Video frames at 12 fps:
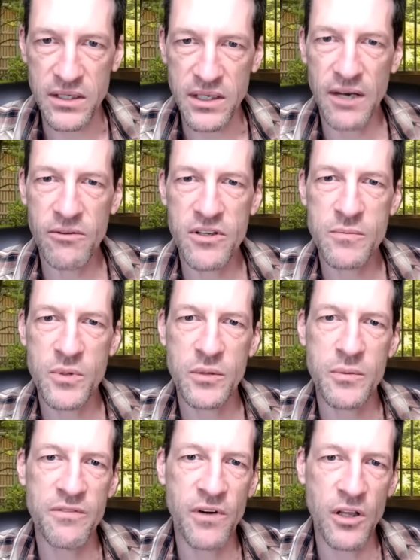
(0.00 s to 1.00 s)
how this book could
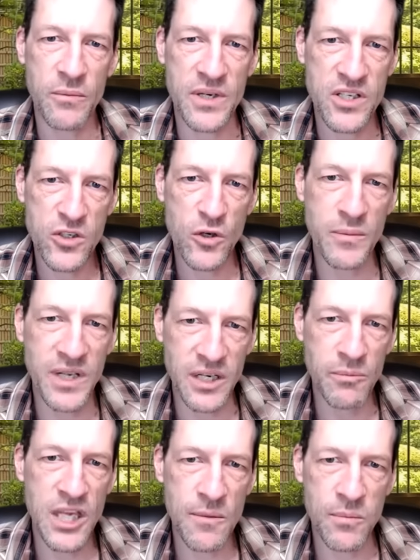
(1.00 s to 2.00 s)
be followed by so many
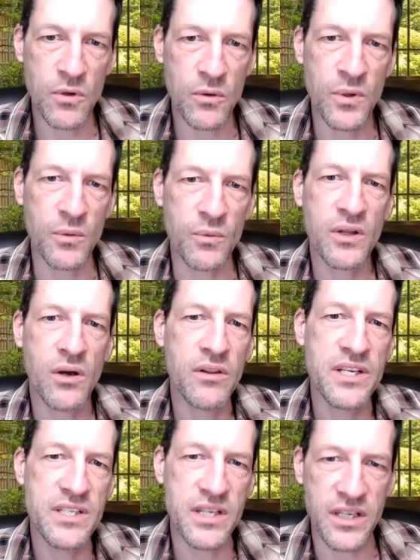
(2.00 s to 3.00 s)
people, but with all
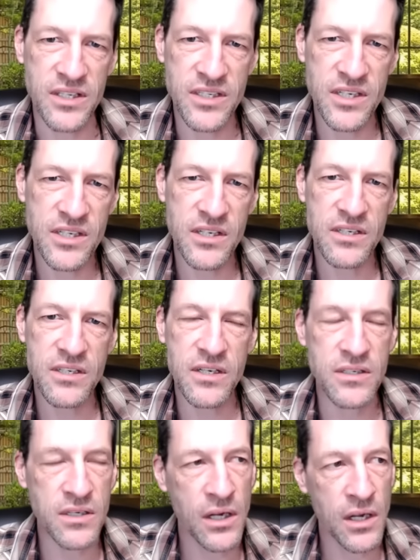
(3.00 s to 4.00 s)
these inconsistencies